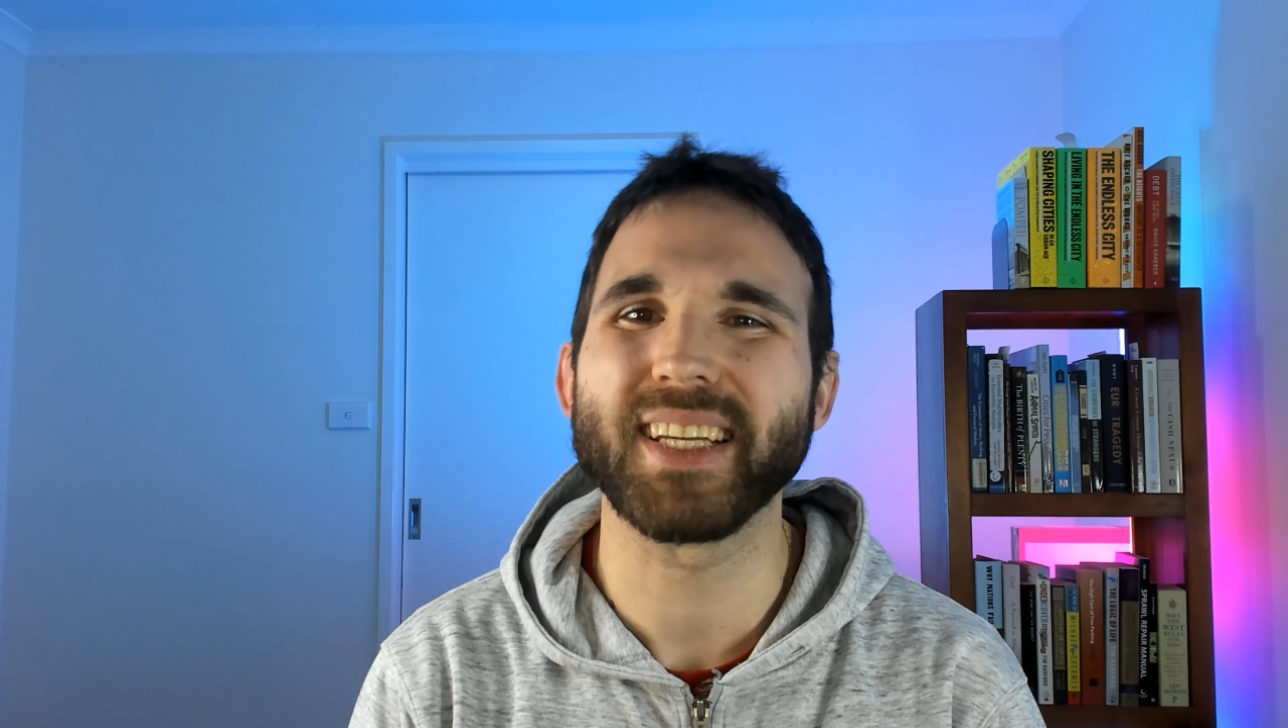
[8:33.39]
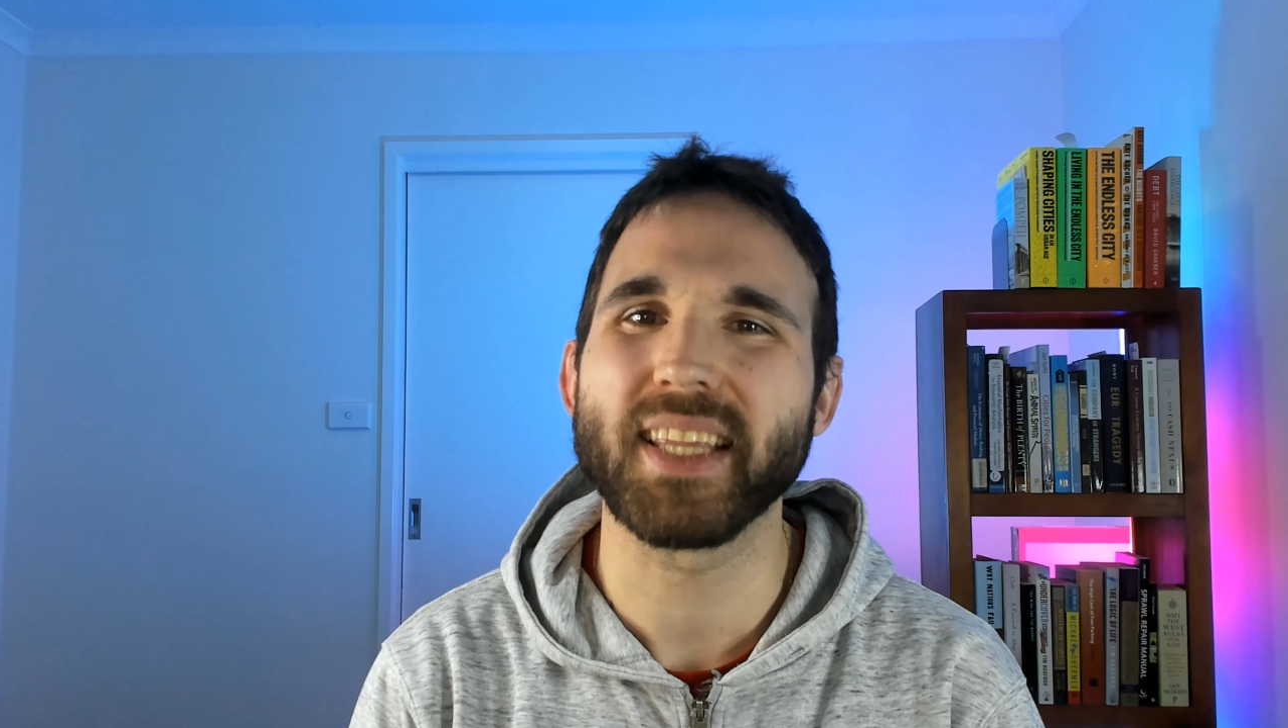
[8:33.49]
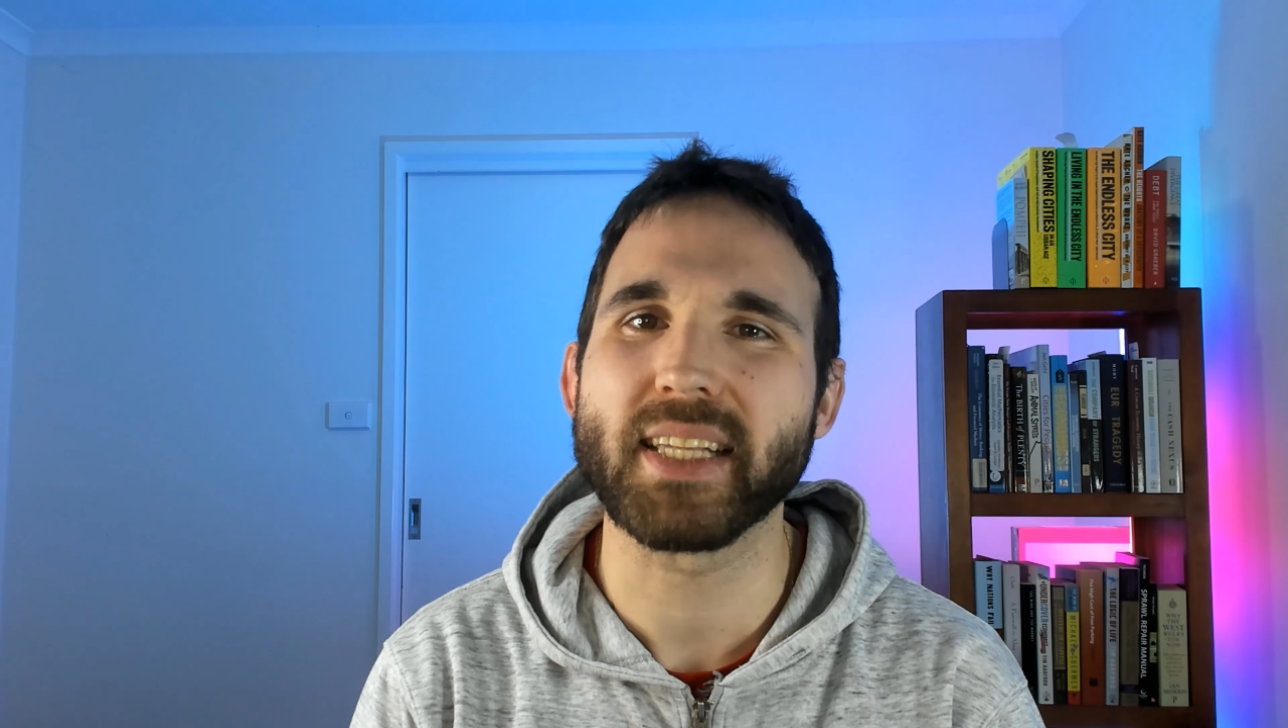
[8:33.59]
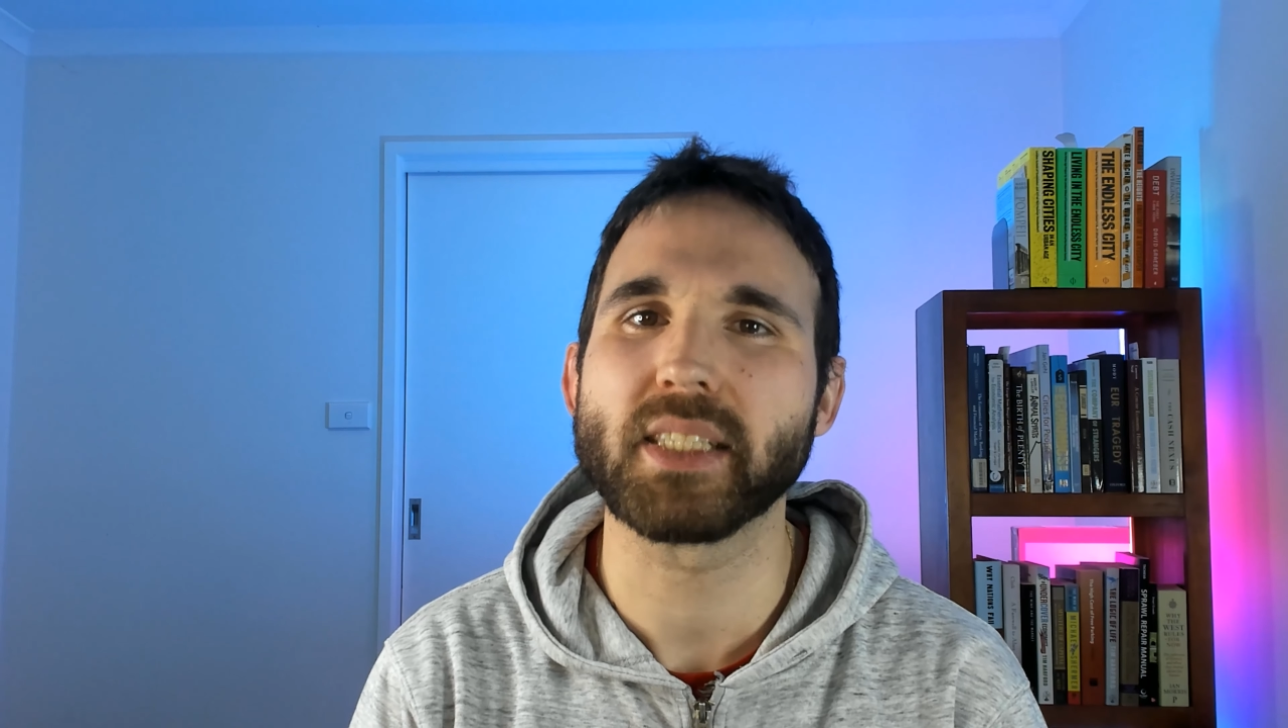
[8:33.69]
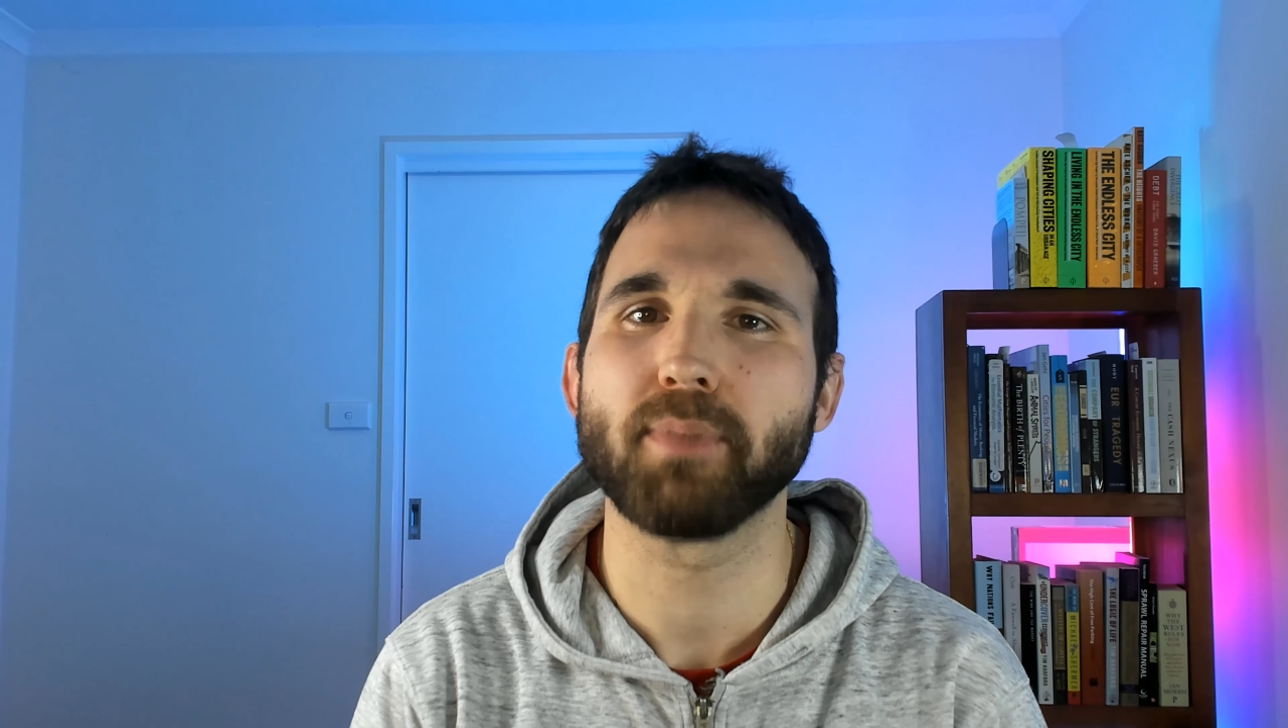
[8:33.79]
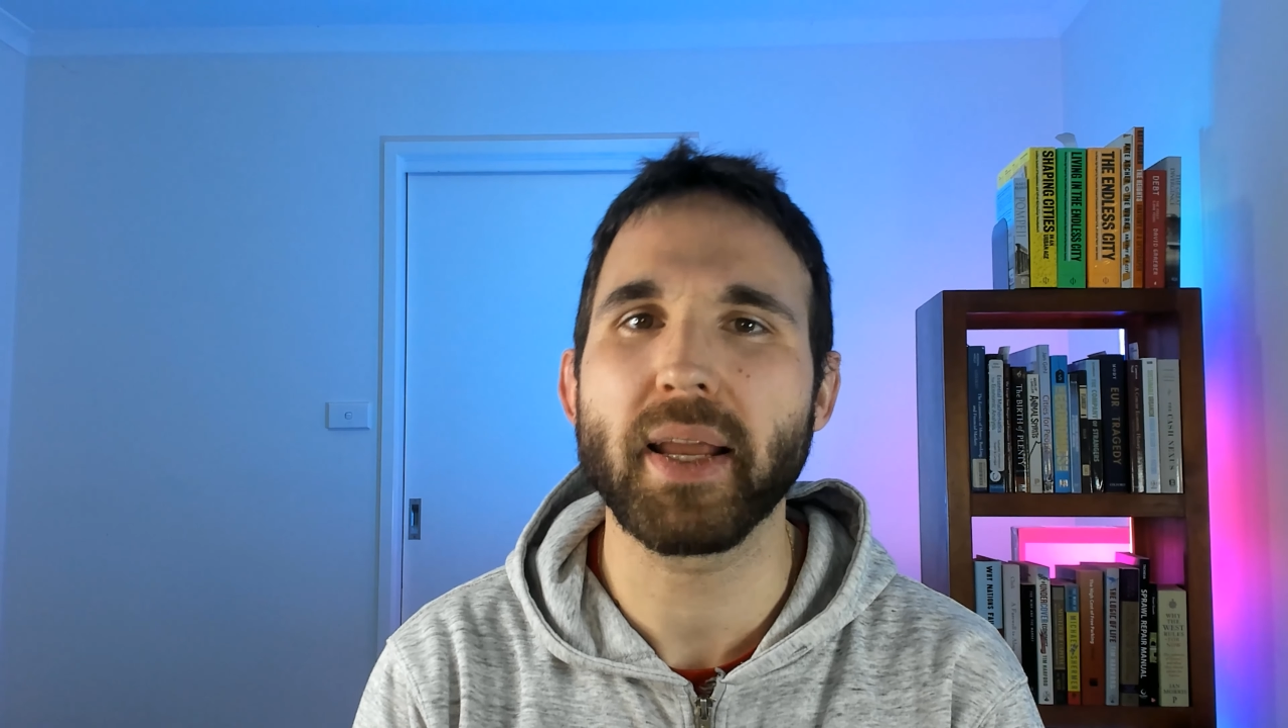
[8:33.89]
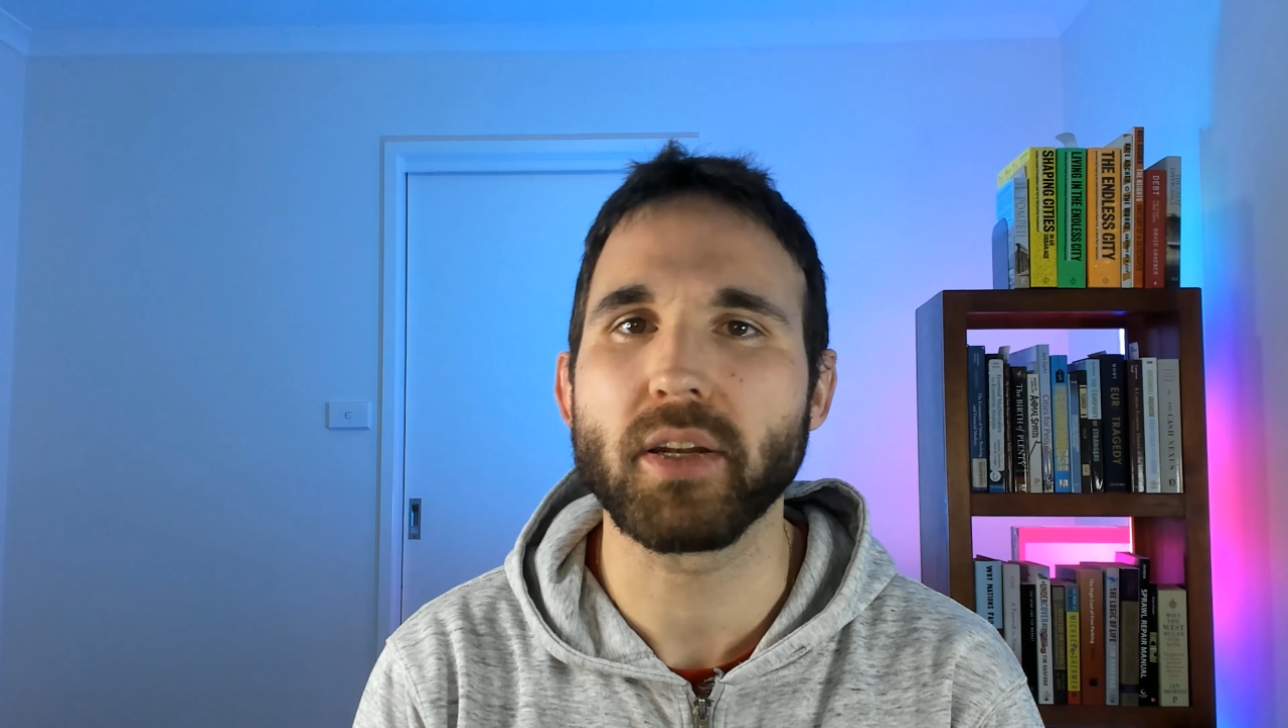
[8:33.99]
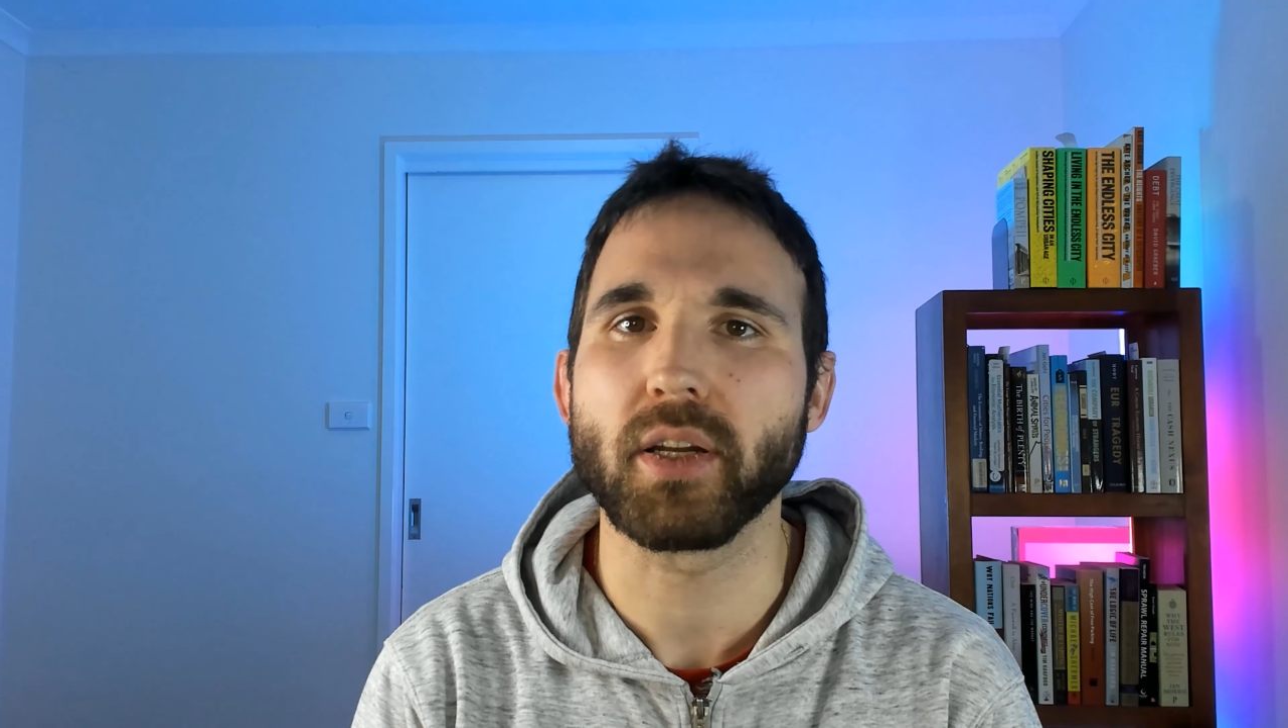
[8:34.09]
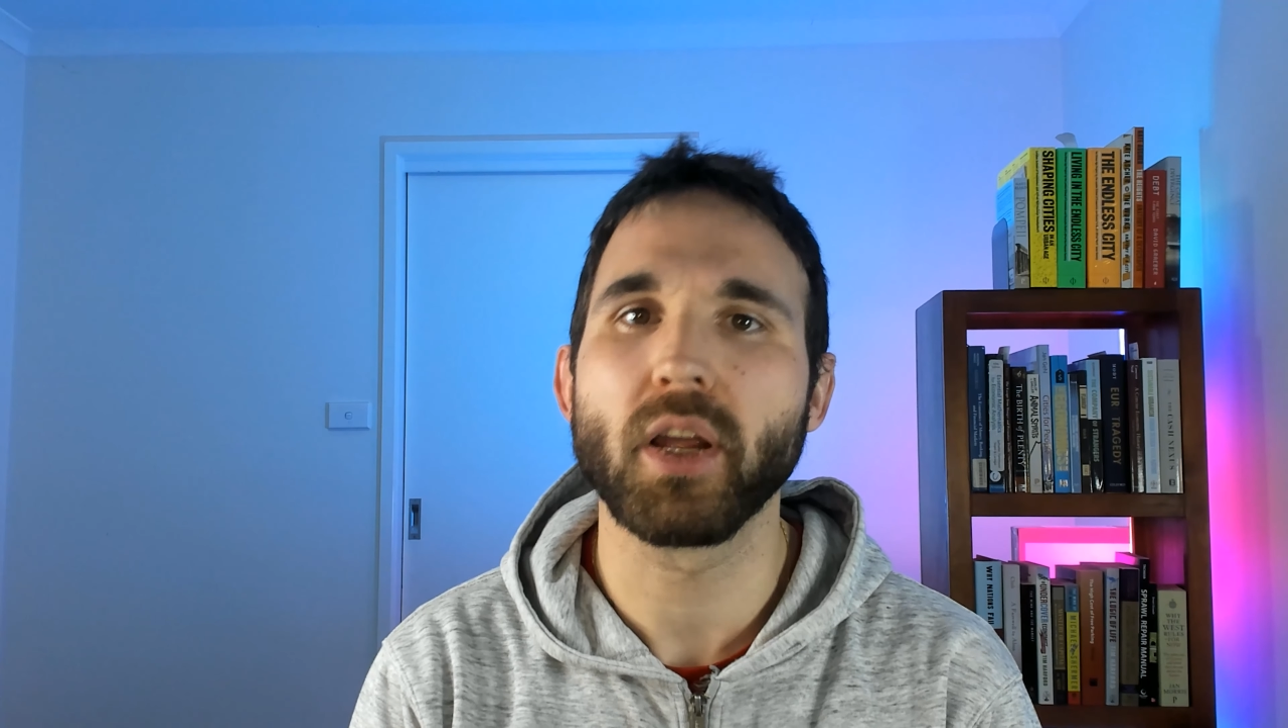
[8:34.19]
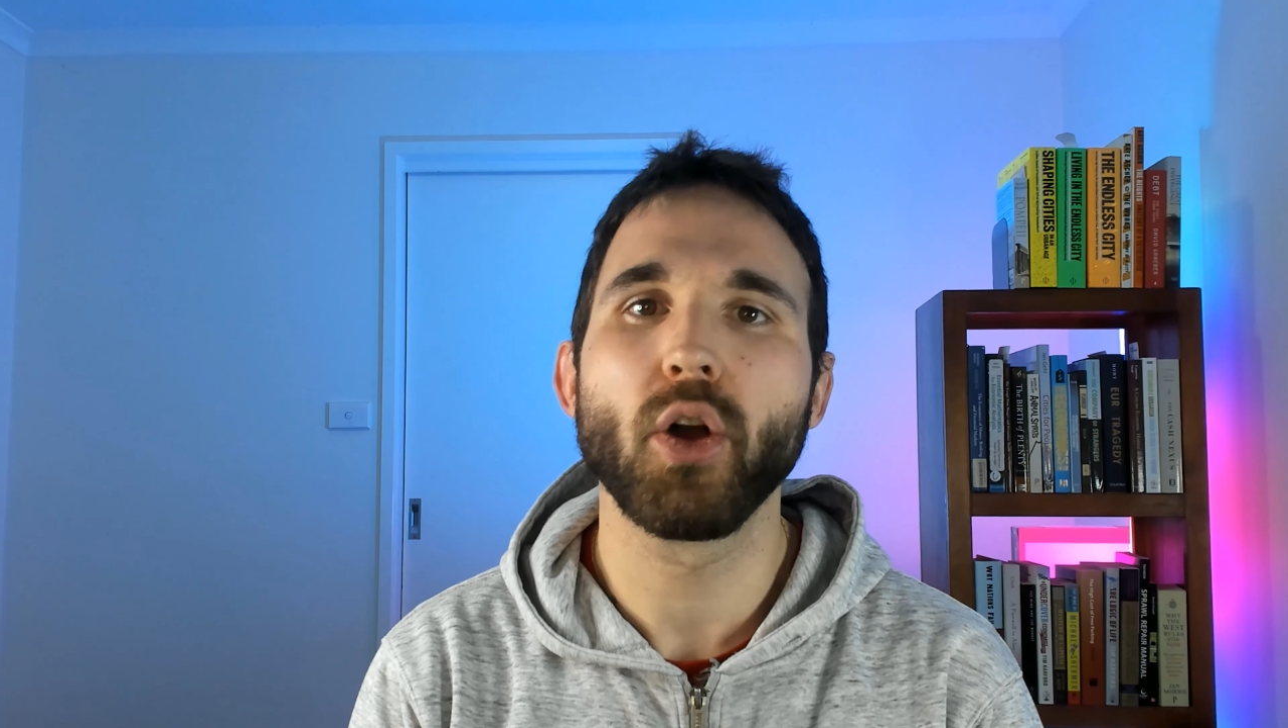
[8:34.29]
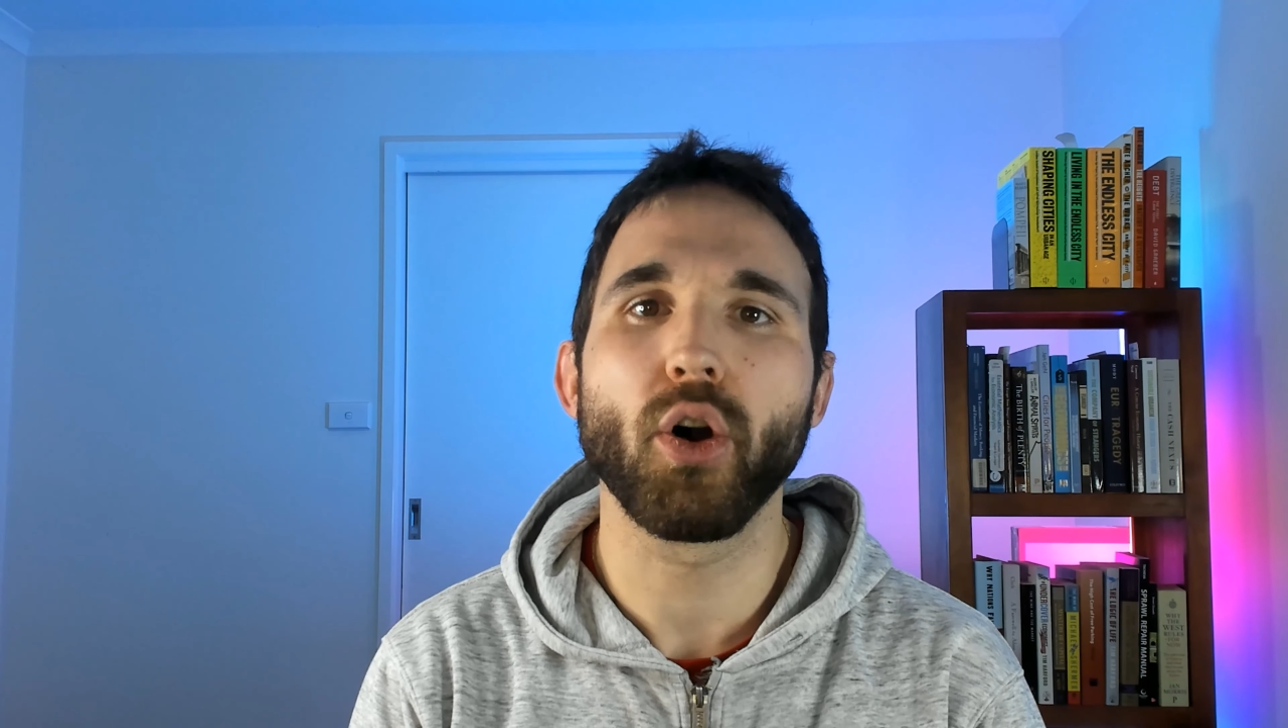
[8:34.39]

to then spend it